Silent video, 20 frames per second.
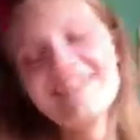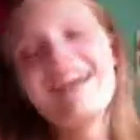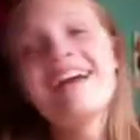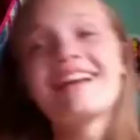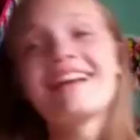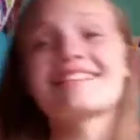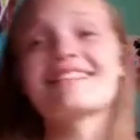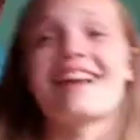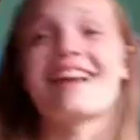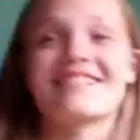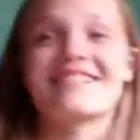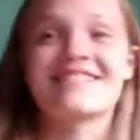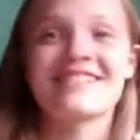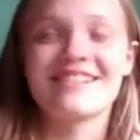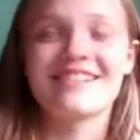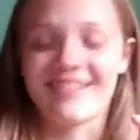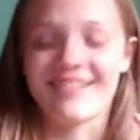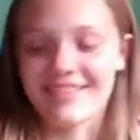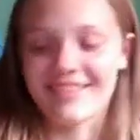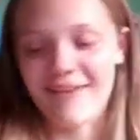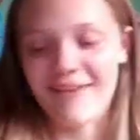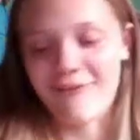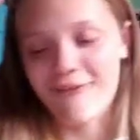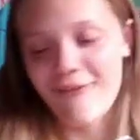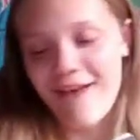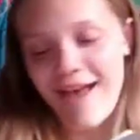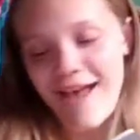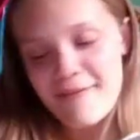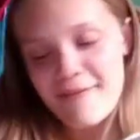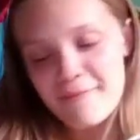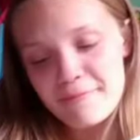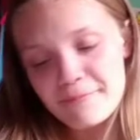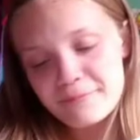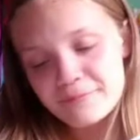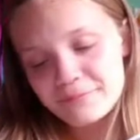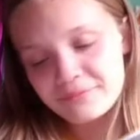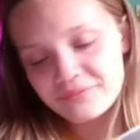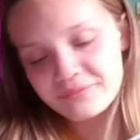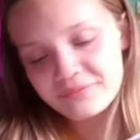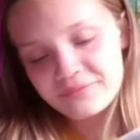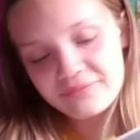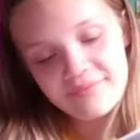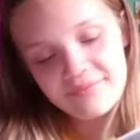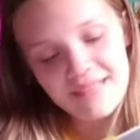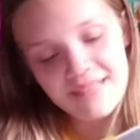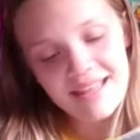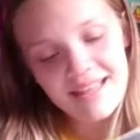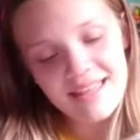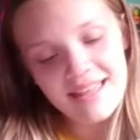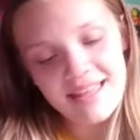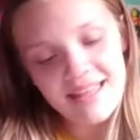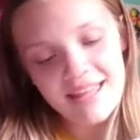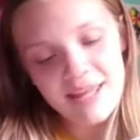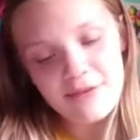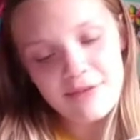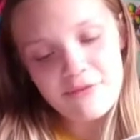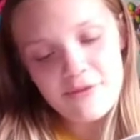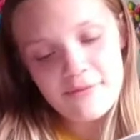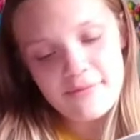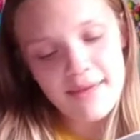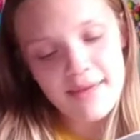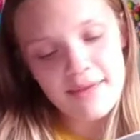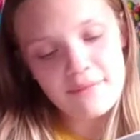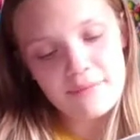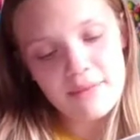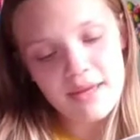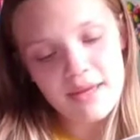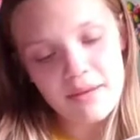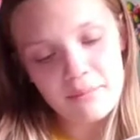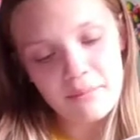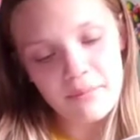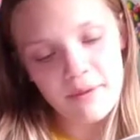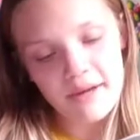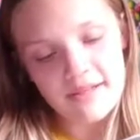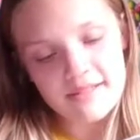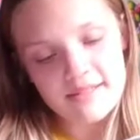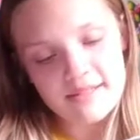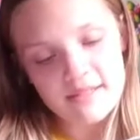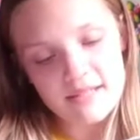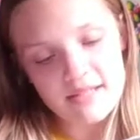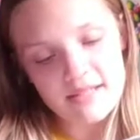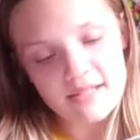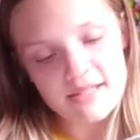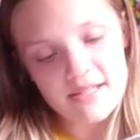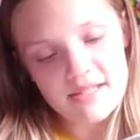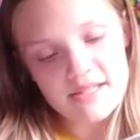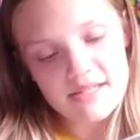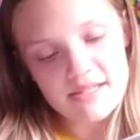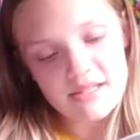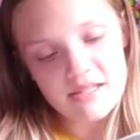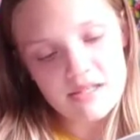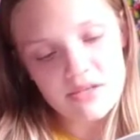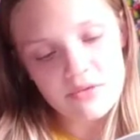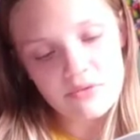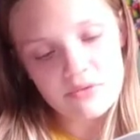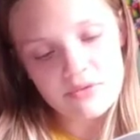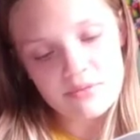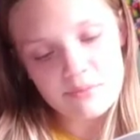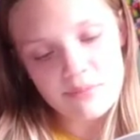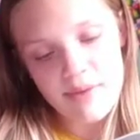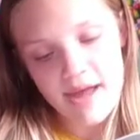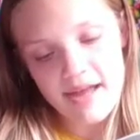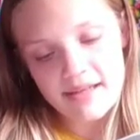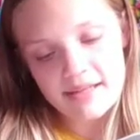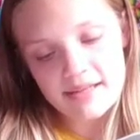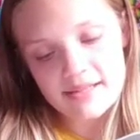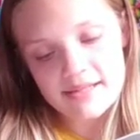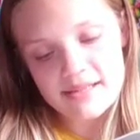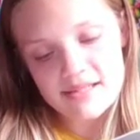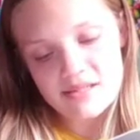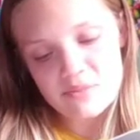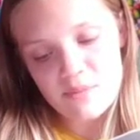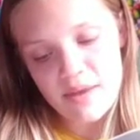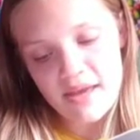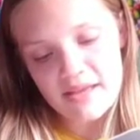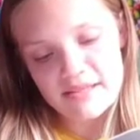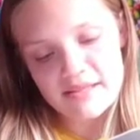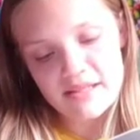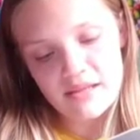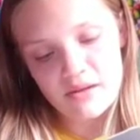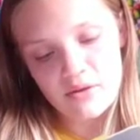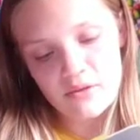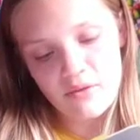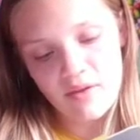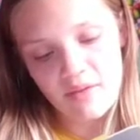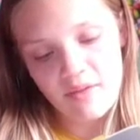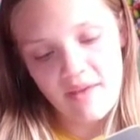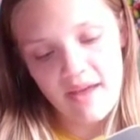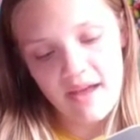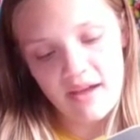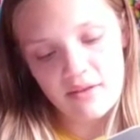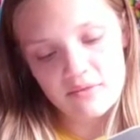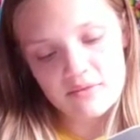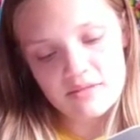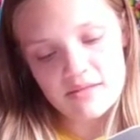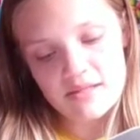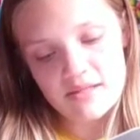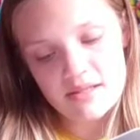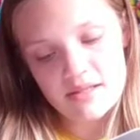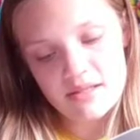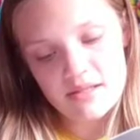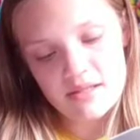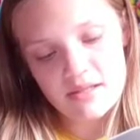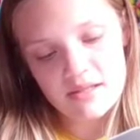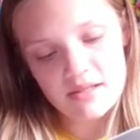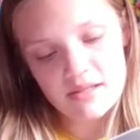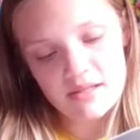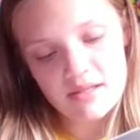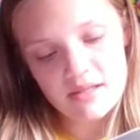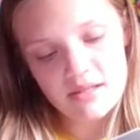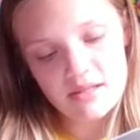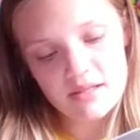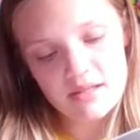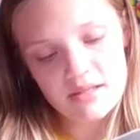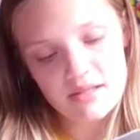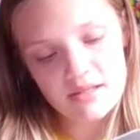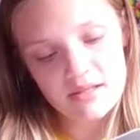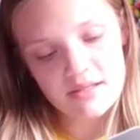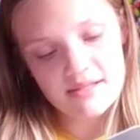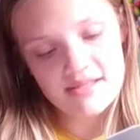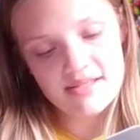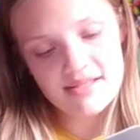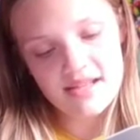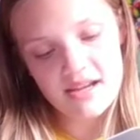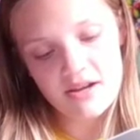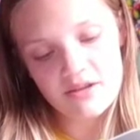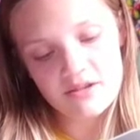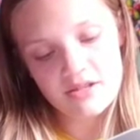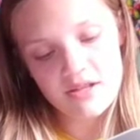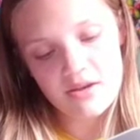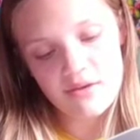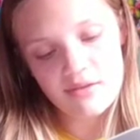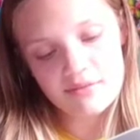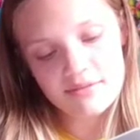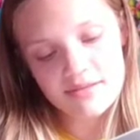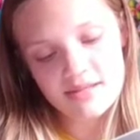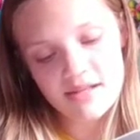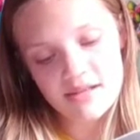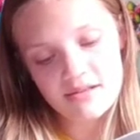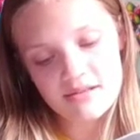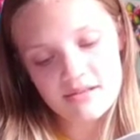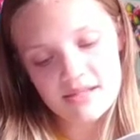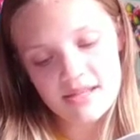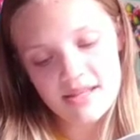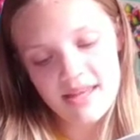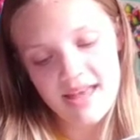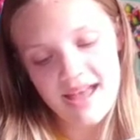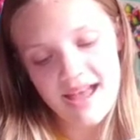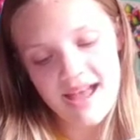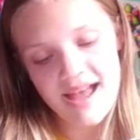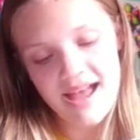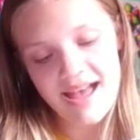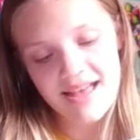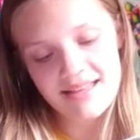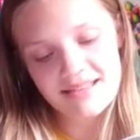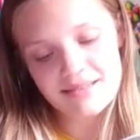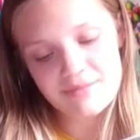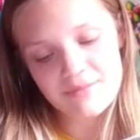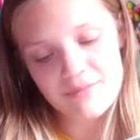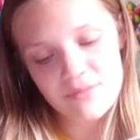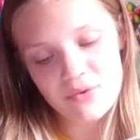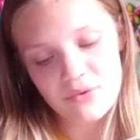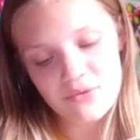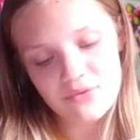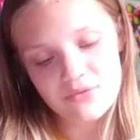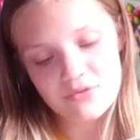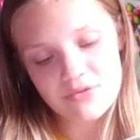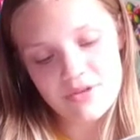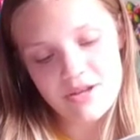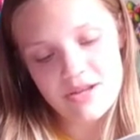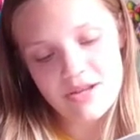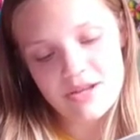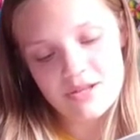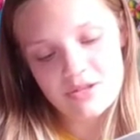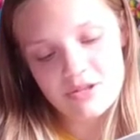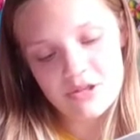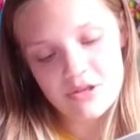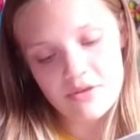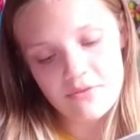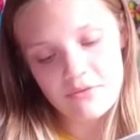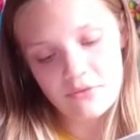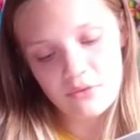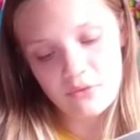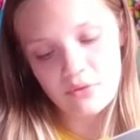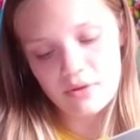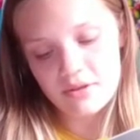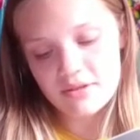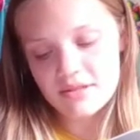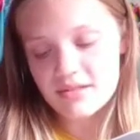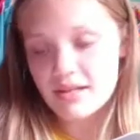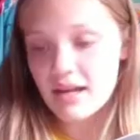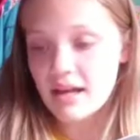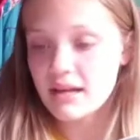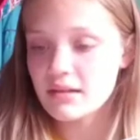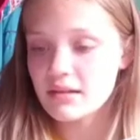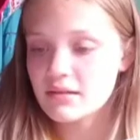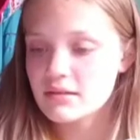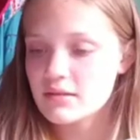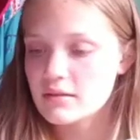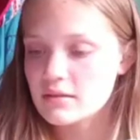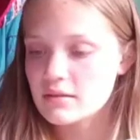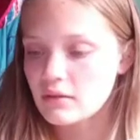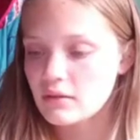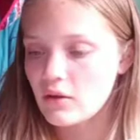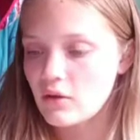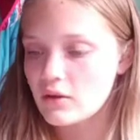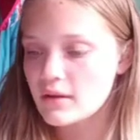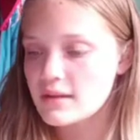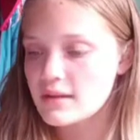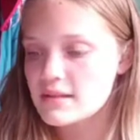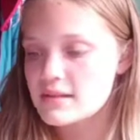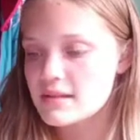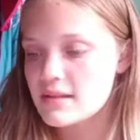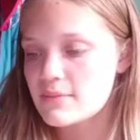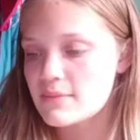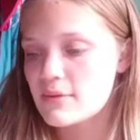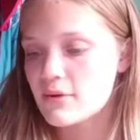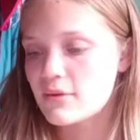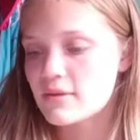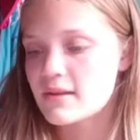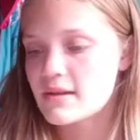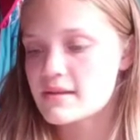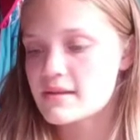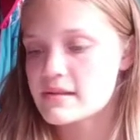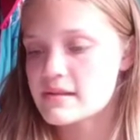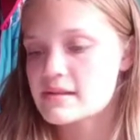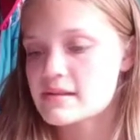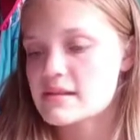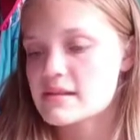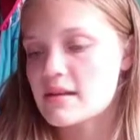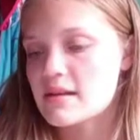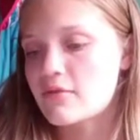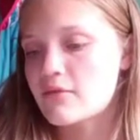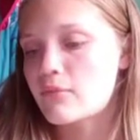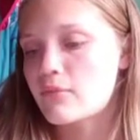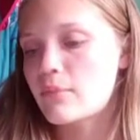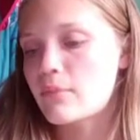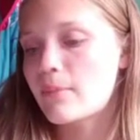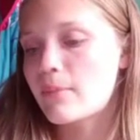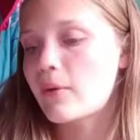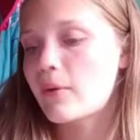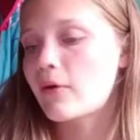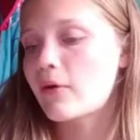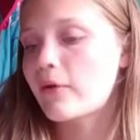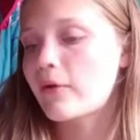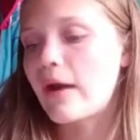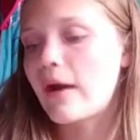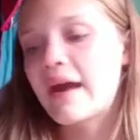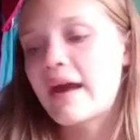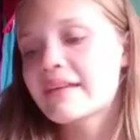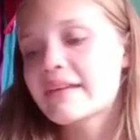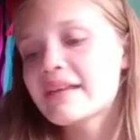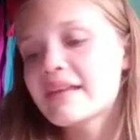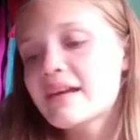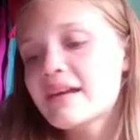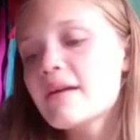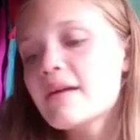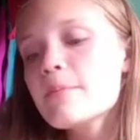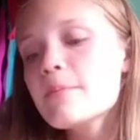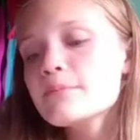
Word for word: He's actually not that fat. Evie made me a bracelet. It's cute. Bacchus is pacing around the house. He is scared to go upstairs. The cat moved to the floor tonight. Logan is sleeping with us instead of Briley.